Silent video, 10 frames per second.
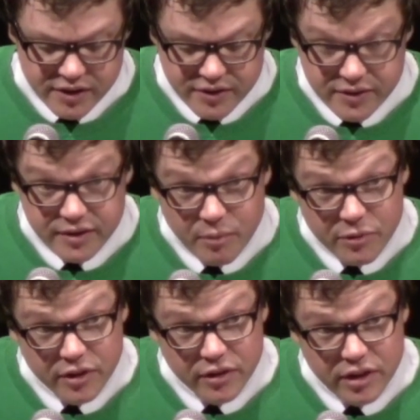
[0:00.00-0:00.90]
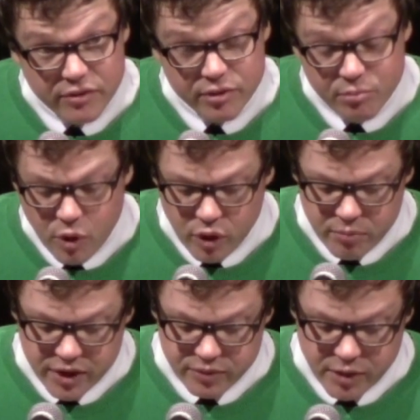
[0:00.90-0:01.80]
into something even more
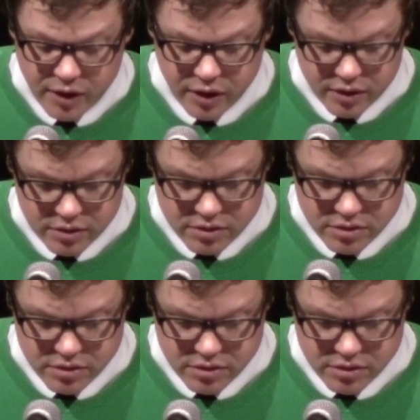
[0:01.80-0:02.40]
mesmeric.